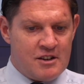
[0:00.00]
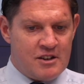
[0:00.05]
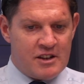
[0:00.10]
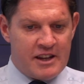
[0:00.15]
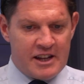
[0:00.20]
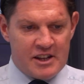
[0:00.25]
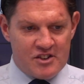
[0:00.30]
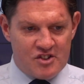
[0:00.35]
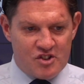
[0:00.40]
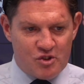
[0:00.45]

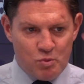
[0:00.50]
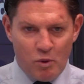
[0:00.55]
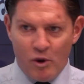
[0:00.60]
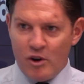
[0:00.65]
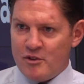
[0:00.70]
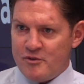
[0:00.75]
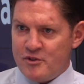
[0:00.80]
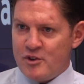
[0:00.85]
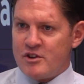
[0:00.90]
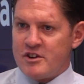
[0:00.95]
kind of
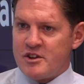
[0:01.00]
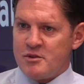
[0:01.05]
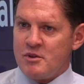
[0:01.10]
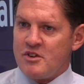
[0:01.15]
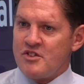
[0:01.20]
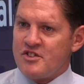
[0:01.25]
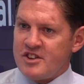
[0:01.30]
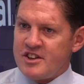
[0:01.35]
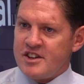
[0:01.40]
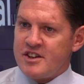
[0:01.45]
suave looking,
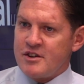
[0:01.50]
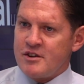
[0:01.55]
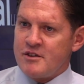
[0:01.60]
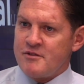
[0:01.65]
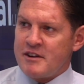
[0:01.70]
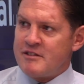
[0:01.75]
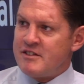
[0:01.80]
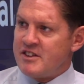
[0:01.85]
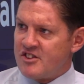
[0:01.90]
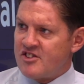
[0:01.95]
wasn't he? You know,
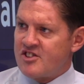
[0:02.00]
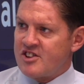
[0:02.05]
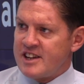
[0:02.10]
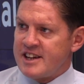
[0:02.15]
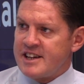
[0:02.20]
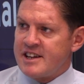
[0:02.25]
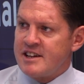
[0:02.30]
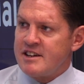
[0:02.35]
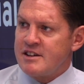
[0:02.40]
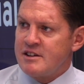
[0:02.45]
very
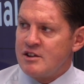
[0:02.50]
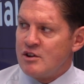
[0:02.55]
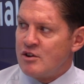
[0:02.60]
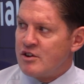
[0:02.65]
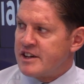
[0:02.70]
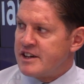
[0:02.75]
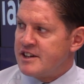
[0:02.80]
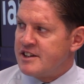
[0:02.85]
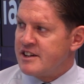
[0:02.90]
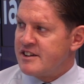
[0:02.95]
slick
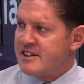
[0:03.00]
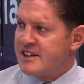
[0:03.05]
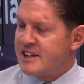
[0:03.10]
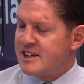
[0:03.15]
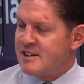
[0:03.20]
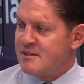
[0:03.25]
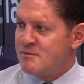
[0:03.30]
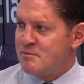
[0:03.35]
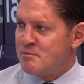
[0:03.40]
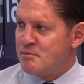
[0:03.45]
looking. Mm. And
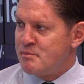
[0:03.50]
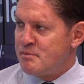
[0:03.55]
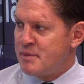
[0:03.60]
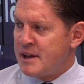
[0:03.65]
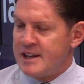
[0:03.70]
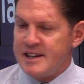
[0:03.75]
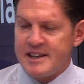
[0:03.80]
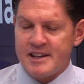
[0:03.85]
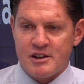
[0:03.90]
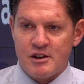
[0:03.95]
then
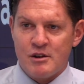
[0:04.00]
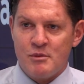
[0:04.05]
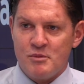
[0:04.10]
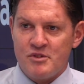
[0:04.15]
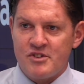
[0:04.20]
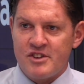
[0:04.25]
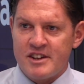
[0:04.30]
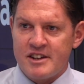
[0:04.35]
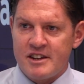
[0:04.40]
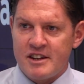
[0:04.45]
Bailey
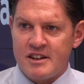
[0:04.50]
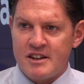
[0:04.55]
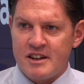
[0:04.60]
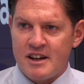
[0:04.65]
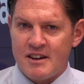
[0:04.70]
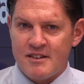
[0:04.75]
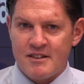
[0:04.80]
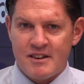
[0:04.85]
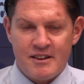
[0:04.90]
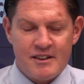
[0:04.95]
comes in, and
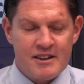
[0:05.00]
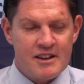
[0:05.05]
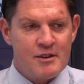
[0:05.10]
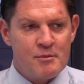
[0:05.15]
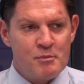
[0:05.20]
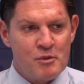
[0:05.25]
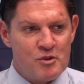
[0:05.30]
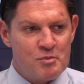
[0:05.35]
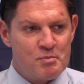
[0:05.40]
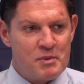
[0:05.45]
I think he
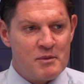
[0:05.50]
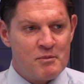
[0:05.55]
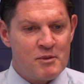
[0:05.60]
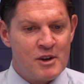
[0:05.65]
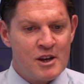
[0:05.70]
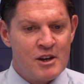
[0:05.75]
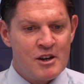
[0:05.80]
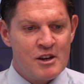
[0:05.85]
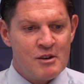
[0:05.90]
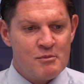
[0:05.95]
must be
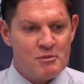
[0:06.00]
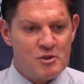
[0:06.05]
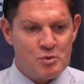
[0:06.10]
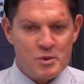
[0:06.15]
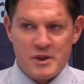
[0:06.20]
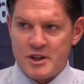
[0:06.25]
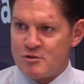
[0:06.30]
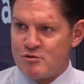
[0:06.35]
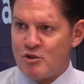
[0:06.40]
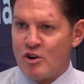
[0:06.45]

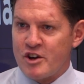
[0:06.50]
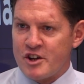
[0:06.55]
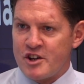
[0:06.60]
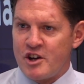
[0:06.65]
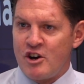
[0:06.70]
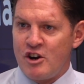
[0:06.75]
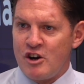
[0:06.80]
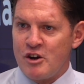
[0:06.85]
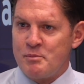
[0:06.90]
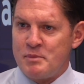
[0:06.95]
between a rock and a
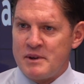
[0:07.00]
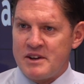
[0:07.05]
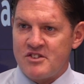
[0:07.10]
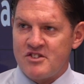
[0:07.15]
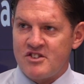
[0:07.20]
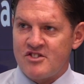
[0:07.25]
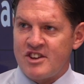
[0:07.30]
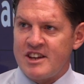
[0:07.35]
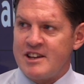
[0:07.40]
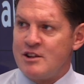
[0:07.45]
hard place,
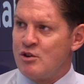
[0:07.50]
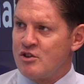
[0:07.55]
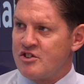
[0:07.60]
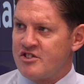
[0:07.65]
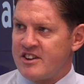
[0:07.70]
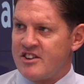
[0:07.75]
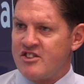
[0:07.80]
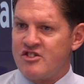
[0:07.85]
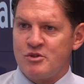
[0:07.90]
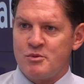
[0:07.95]
because he looks
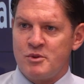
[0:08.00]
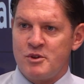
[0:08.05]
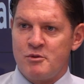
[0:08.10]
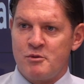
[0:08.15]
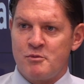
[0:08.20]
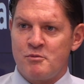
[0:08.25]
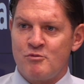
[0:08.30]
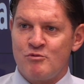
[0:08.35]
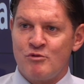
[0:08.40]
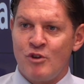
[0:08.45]
like someone
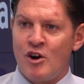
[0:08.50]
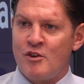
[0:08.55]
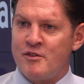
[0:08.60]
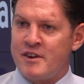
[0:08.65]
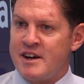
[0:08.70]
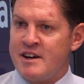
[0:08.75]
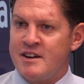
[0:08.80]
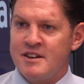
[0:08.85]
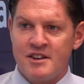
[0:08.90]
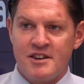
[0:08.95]
who'd
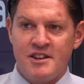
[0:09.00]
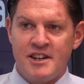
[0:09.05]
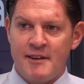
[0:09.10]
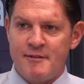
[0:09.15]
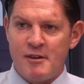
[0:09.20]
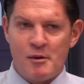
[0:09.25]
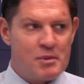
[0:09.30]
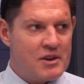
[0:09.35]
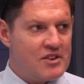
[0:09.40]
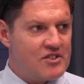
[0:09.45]
rather
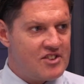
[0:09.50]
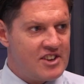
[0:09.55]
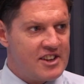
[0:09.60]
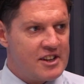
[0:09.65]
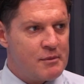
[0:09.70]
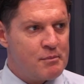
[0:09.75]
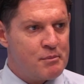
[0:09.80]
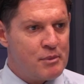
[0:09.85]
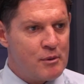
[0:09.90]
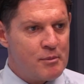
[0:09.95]
never be seen
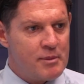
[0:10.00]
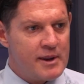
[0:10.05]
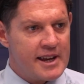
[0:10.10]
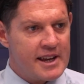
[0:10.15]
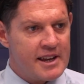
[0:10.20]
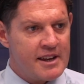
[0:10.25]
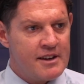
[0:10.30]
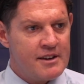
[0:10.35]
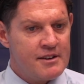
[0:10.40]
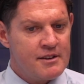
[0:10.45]
in public.
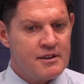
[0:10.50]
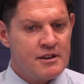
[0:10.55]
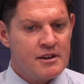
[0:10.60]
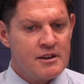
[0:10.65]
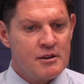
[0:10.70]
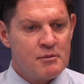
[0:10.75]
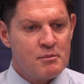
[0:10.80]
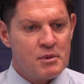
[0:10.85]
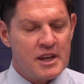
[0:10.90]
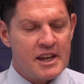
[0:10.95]
Mm.
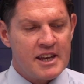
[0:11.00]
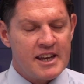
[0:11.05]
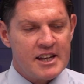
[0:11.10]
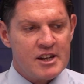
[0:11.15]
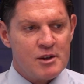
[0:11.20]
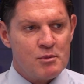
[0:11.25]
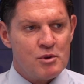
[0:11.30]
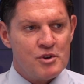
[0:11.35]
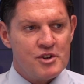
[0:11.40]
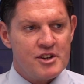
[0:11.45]
But you kind
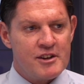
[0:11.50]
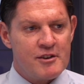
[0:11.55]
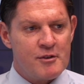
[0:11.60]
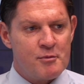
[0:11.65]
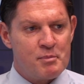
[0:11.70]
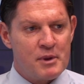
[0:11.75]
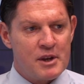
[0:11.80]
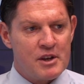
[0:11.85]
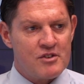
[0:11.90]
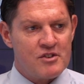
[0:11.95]
of wonder,
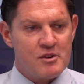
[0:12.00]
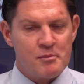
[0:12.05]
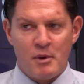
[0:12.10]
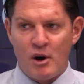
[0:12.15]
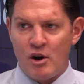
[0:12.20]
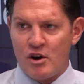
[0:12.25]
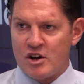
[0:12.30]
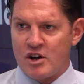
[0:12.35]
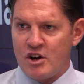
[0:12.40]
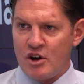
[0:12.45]
because of
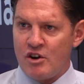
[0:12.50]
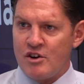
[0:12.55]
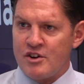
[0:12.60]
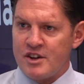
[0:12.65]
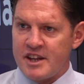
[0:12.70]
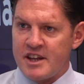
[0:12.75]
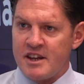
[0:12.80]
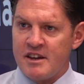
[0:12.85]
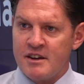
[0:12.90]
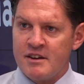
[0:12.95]
Mark
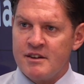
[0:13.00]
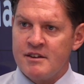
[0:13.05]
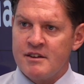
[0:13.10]
Carney,